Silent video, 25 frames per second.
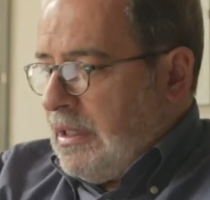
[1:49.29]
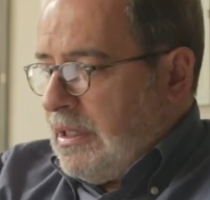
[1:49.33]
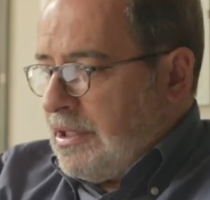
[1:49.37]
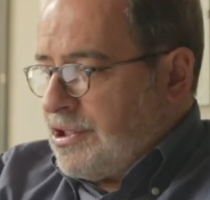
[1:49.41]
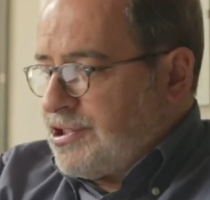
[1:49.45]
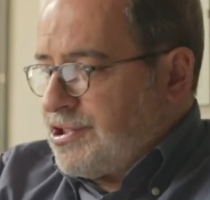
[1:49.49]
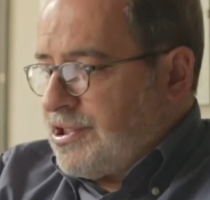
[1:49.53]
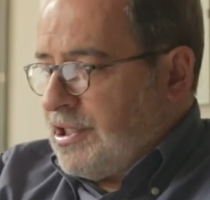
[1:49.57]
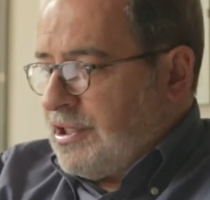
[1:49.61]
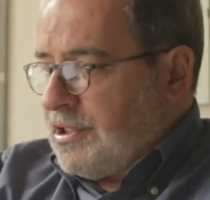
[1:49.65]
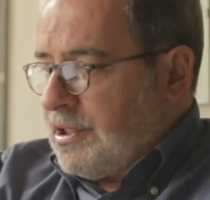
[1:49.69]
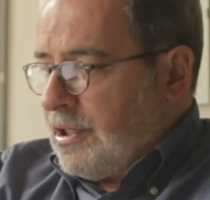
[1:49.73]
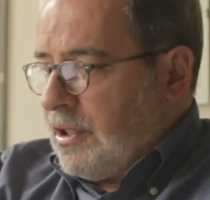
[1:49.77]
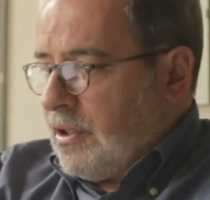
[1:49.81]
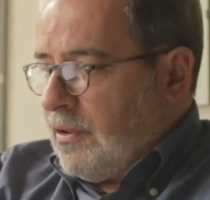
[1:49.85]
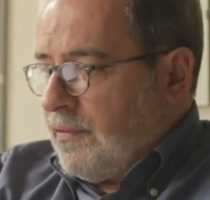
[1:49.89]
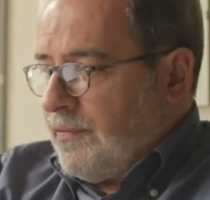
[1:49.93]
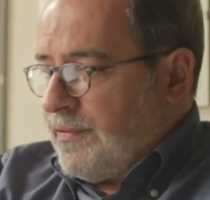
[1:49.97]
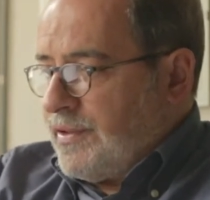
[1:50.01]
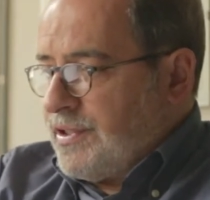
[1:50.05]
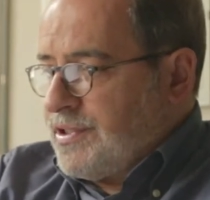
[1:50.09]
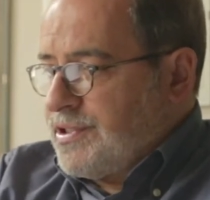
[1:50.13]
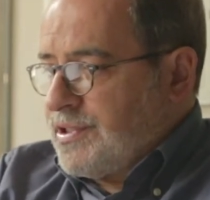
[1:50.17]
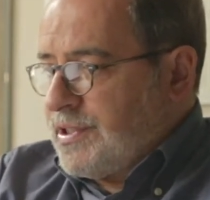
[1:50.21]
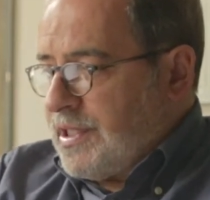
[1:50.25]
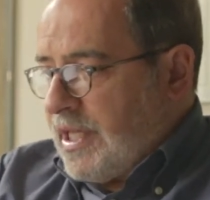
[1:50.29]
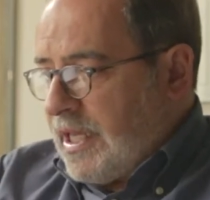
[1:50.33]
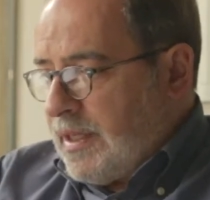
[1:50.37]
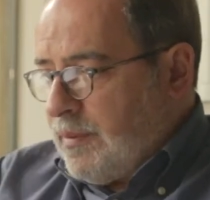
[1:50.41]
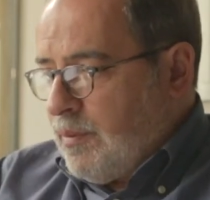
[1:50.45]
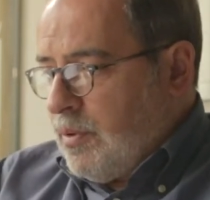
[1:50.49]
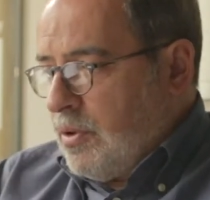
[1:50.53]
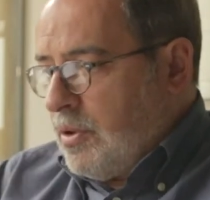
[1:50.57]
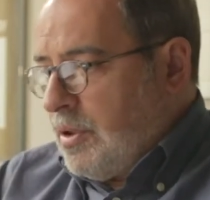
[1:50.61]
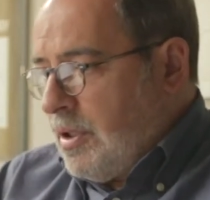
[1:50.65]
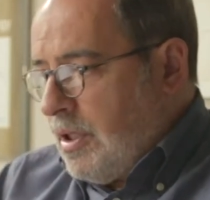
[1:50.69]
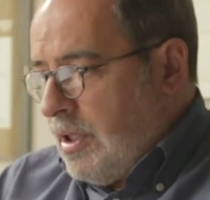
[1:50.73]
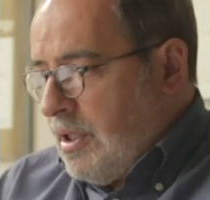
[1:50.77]
sitting on this
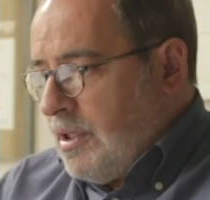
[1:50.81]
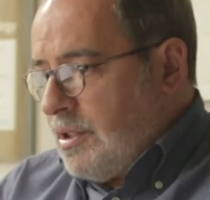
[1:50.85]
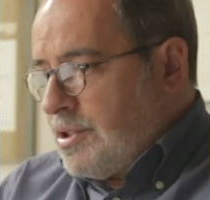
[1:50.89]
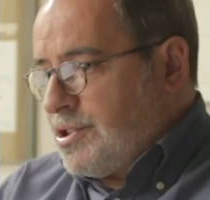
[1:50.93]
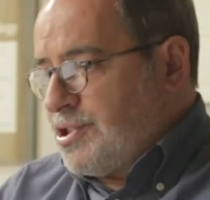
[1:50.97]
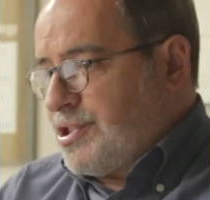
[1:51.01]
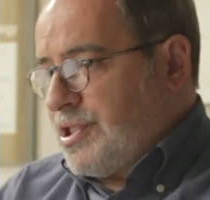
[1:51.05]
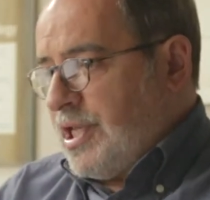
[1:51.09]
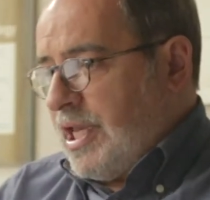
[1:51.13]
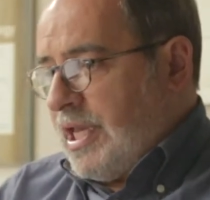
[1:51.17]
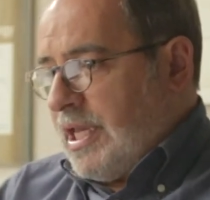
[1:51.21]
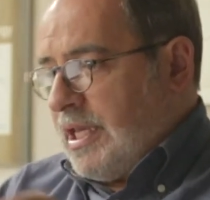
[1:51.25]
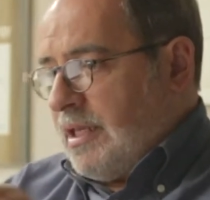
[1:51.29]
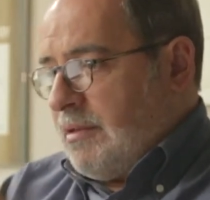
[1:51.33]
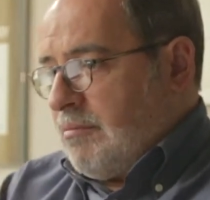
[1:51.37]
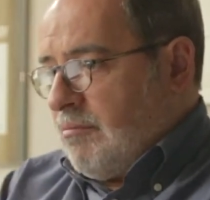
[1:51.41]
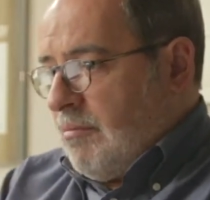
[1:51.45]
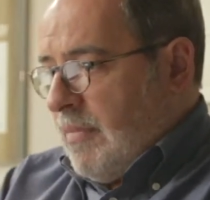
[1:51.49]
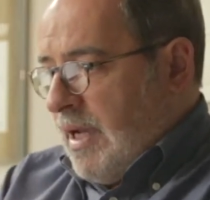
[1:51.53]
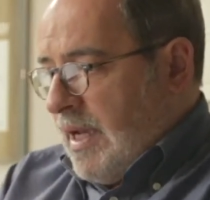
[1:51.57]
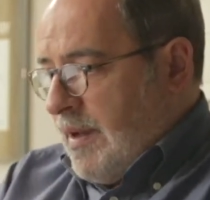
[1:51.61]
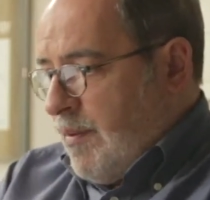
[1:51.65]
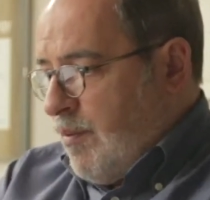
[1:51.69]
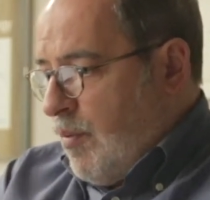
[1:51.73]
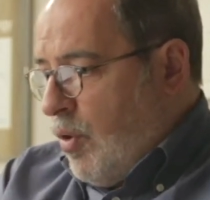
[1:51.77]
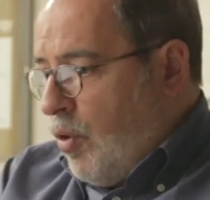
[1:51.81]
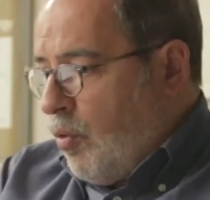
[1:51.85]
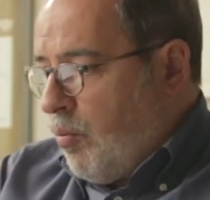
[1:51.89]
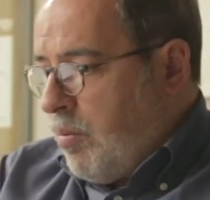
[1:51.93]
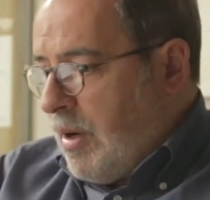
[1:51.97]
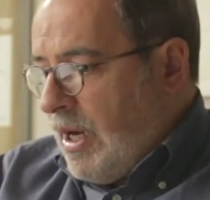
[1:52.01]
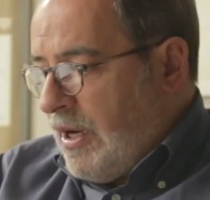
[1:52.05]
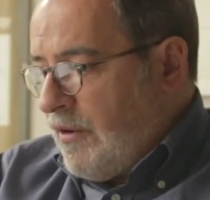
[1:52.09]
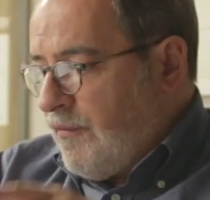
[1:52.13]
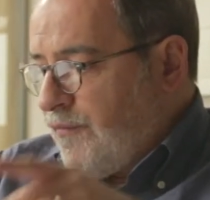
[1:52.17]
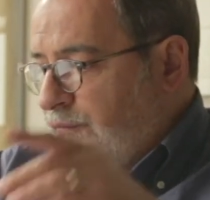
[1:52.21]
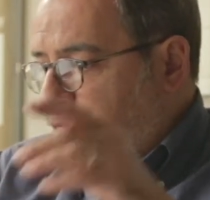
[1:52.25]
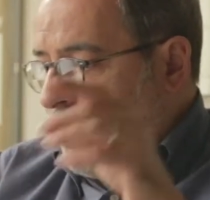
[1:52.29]
table, say my
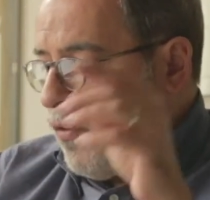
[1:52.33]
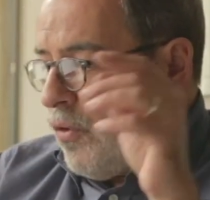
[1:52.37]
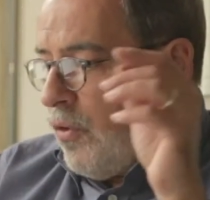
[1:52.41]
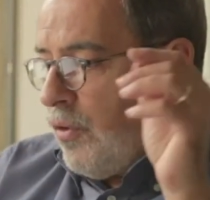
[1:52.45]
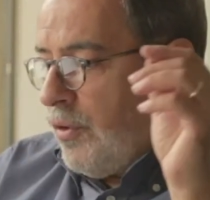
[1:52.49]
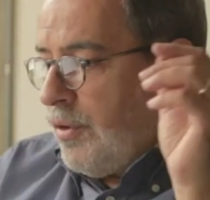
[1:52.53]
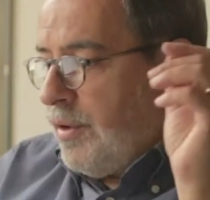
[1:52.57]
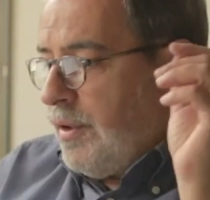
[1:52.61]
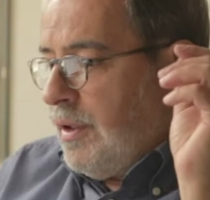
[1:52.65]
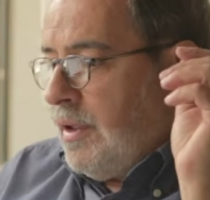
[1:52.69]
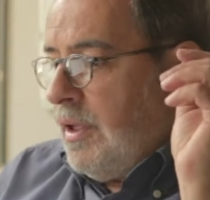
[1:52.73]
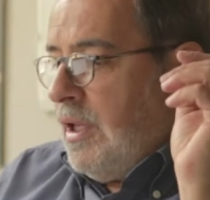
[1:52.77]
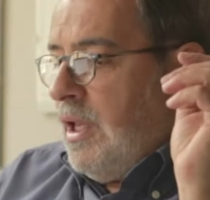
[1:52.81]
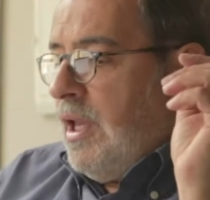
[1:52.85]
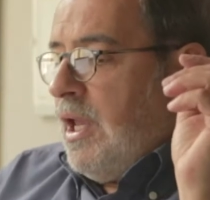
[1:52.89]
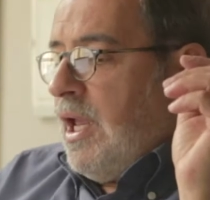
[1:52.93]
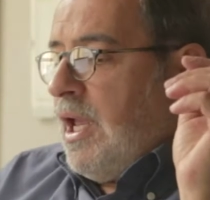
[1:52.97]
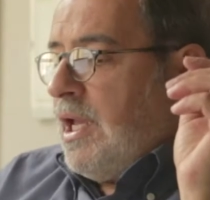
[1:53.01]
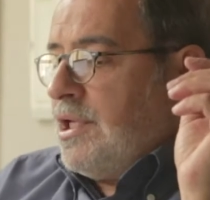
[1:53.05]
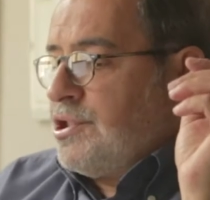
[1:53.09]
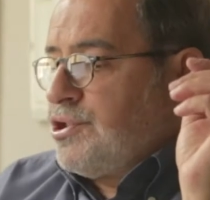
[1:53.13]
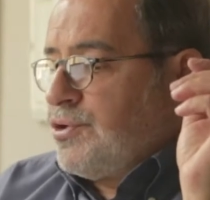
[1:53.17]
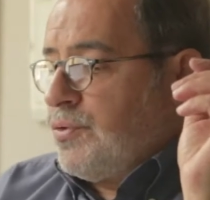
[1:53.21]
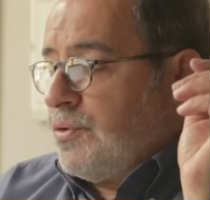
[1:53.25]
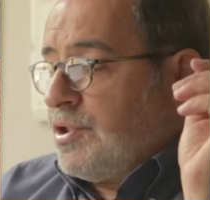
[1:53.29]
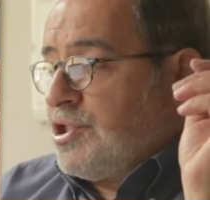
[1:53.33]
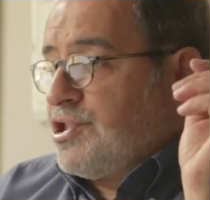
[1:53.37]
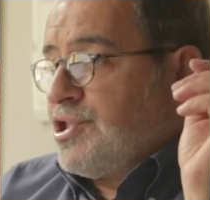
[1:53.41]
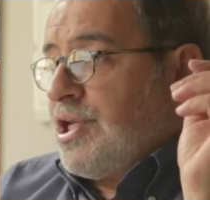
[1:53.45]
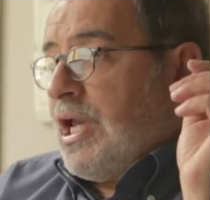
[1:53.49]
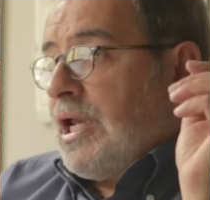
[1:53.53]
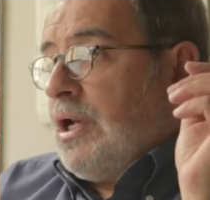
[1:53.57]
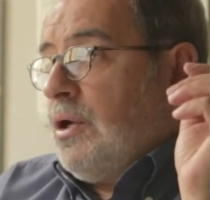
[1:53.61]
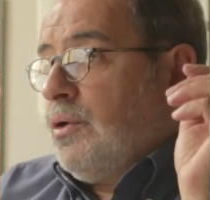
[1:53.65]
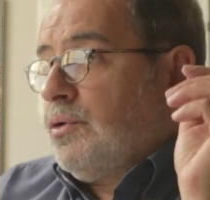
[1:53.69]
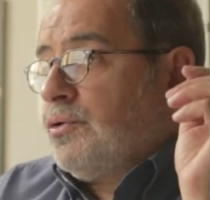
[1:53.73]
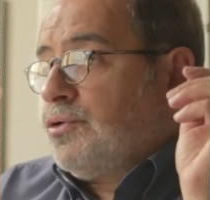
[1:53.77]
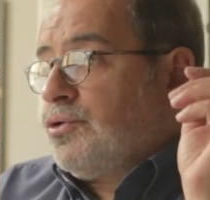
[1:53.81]
mobile phone, as soon as
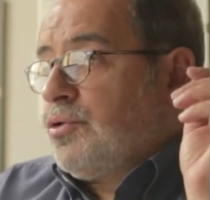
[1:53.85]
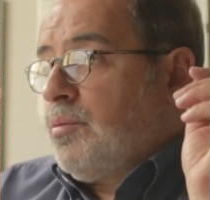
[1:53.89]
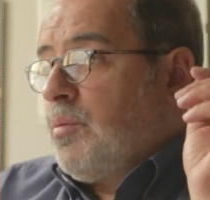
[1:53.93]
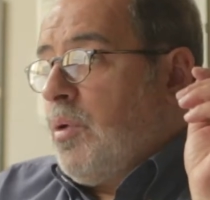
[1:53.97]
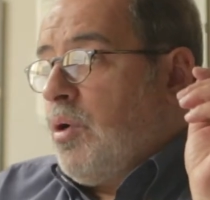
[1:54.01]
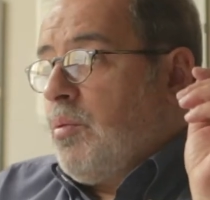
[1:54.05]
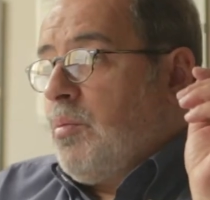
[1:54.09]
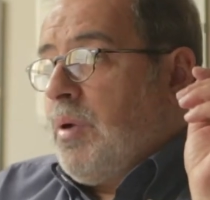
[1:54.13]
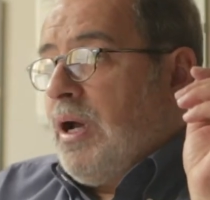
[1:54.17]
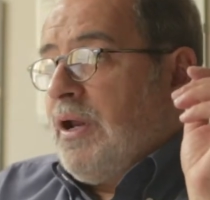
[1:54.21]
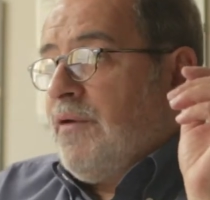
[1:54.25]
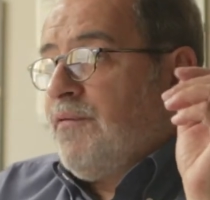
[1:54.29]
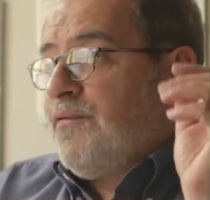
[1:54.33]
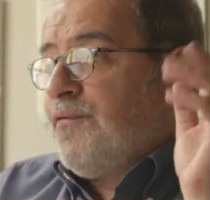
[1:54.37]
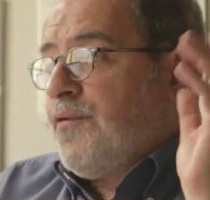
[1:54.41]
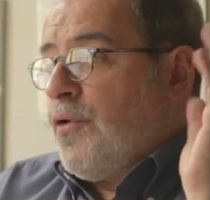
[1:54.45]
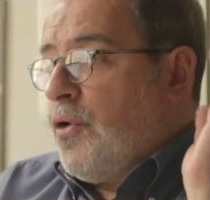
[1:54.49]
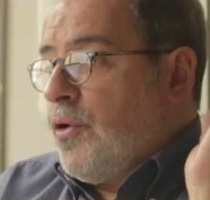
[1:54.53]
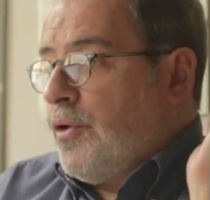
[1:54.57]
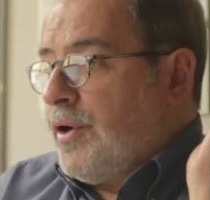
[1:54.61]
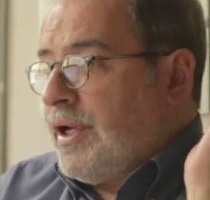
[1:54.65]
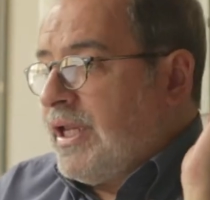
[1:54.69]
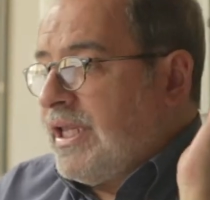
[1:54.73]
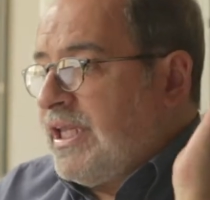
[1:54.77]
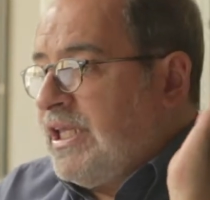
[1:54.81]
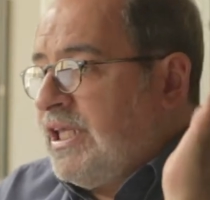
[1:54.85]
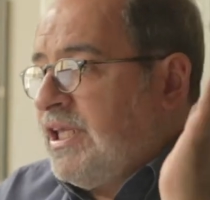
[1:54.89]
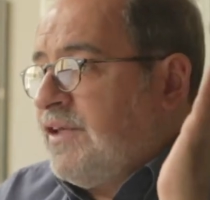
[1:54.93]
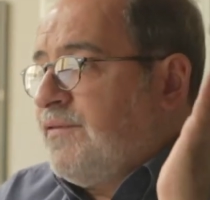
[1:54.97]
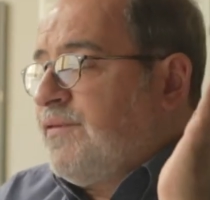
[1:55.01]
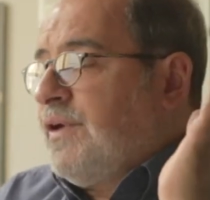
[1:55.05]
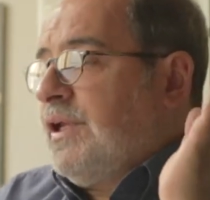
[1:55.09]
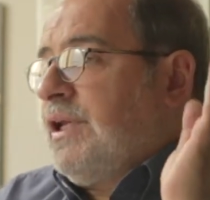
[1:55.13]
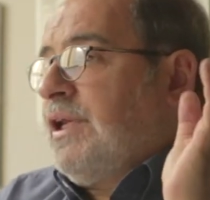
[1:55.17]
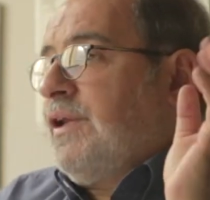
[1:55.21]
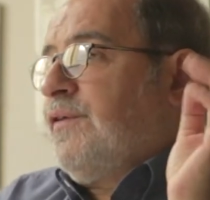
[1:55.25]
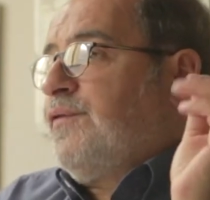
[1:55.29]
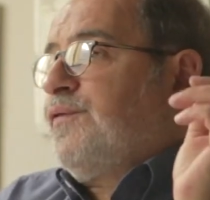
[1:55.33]
I look to mobile phone,
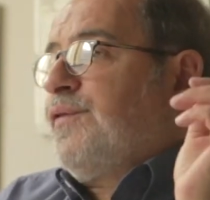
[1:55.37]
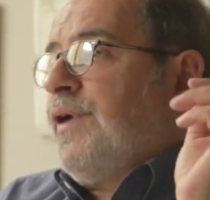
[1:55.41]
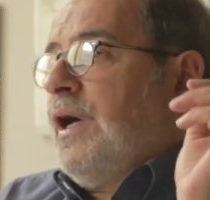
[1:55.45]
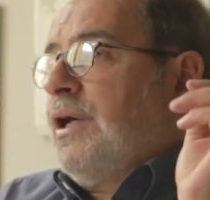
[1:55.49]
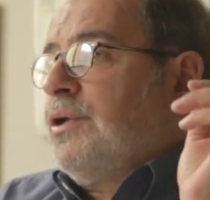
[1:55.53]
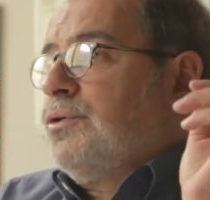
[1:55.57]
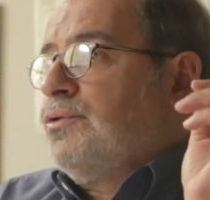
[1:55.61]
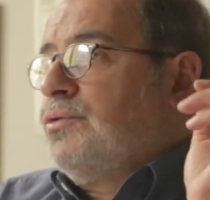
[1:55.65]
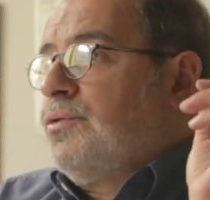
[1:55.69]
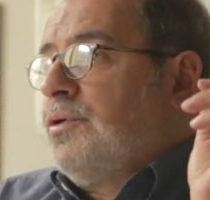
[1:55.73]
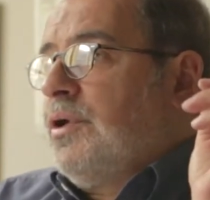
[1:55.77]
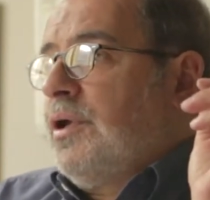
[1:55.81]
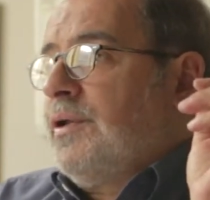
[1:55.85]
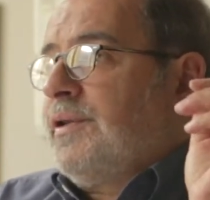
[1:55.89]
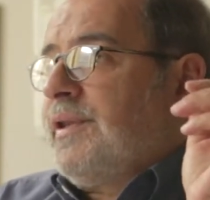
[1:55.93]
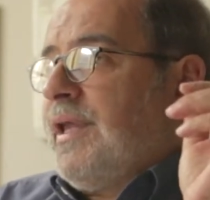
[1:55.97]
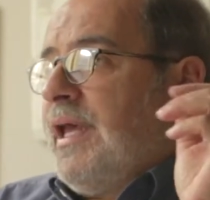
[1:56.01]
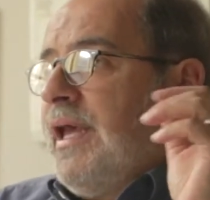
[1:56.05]
even if I do not